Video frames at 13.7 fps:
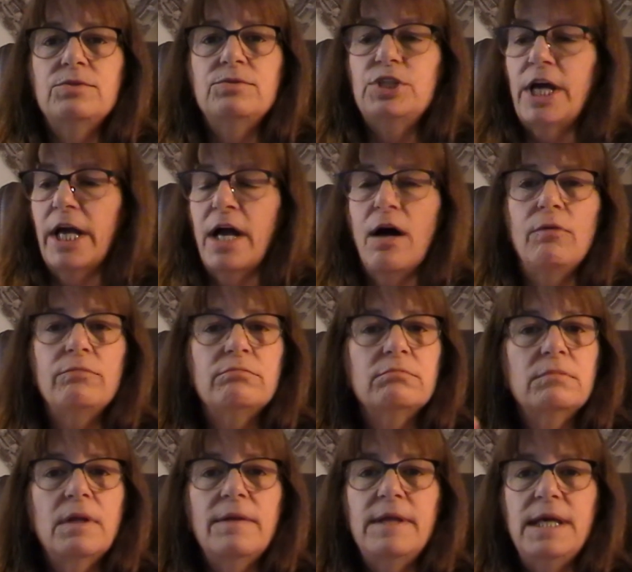Check out
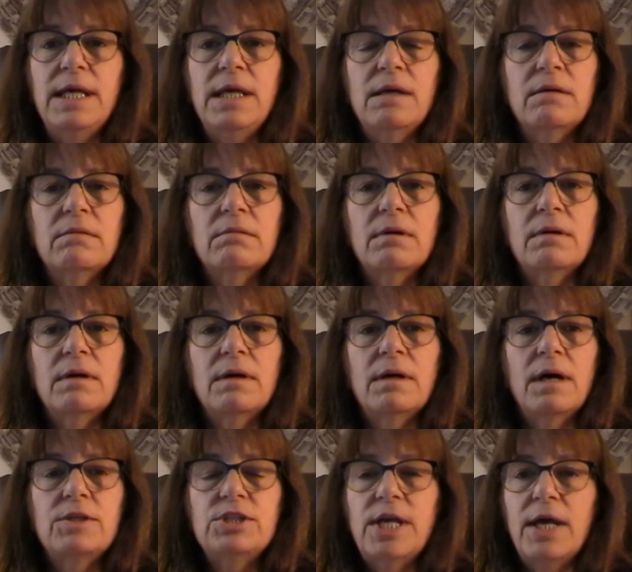the
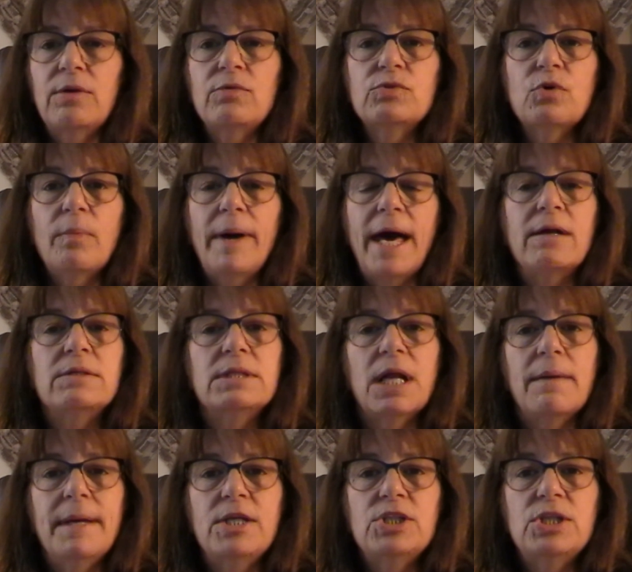channels or patterns that I
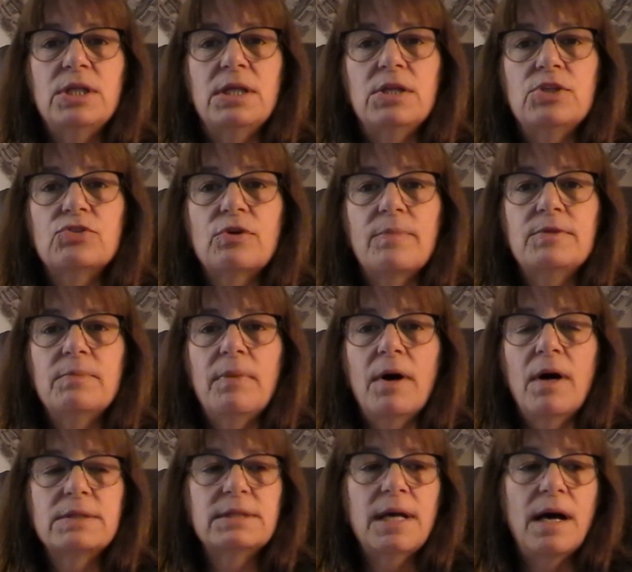mentioned in the description
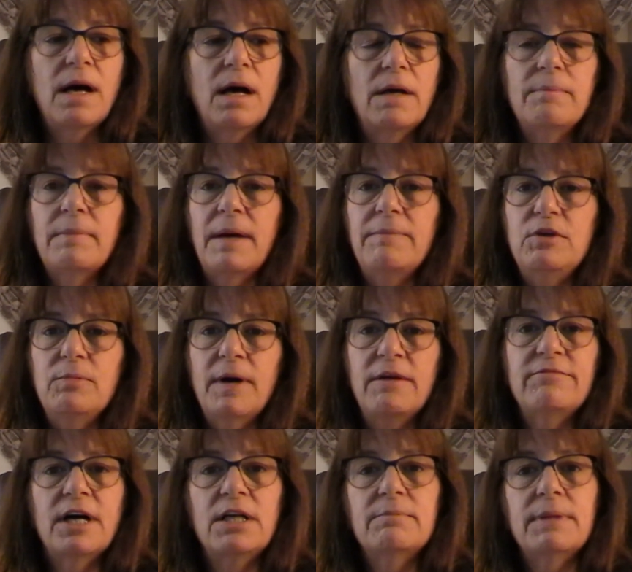box. You might
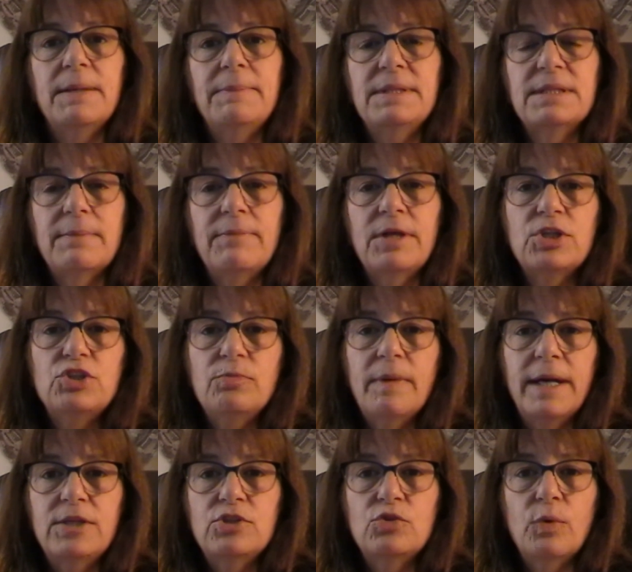find it might be something that you
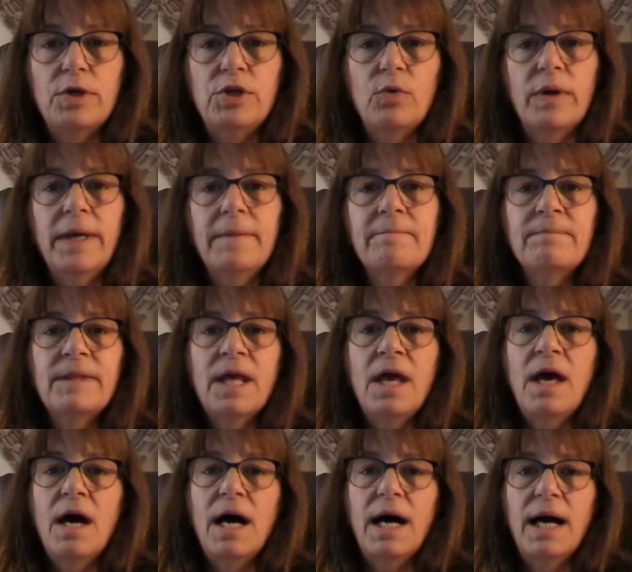might enjoy doing.
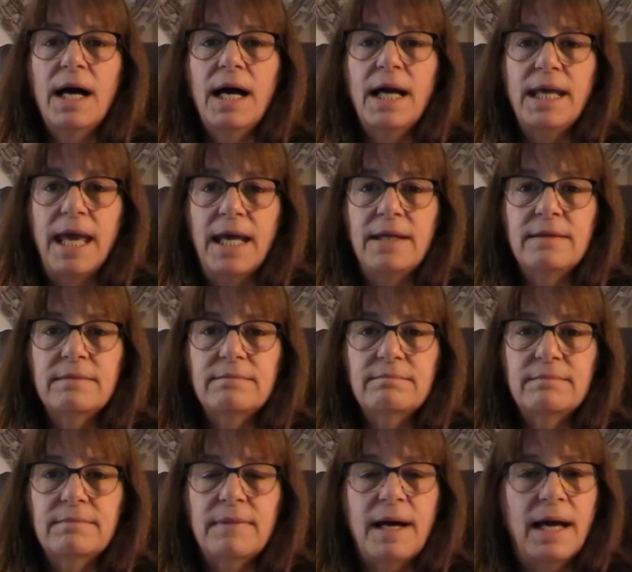Again,
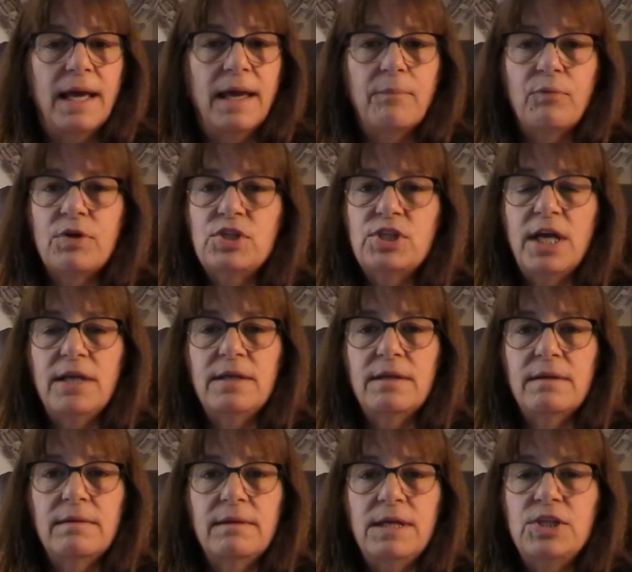I appreciate
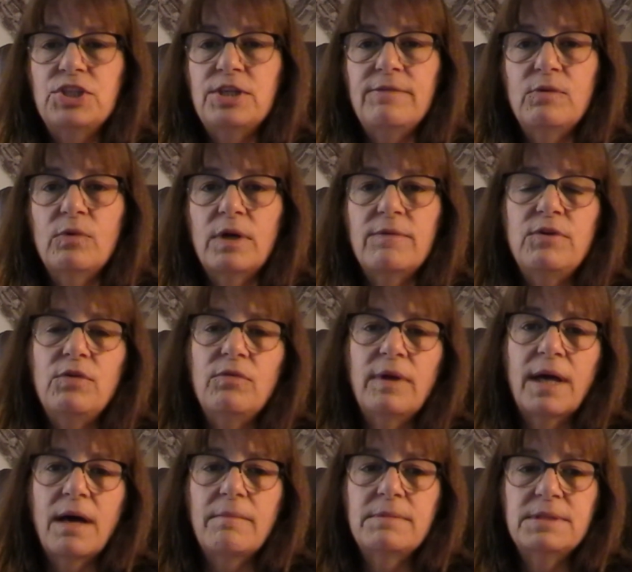each and every one of you that
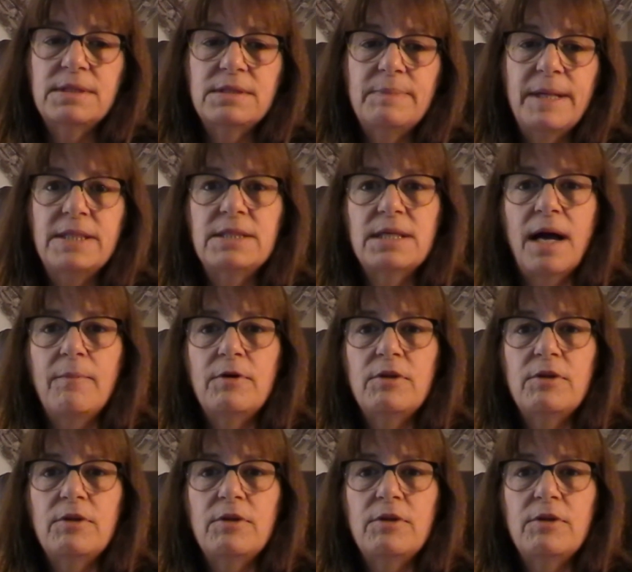comes and spends time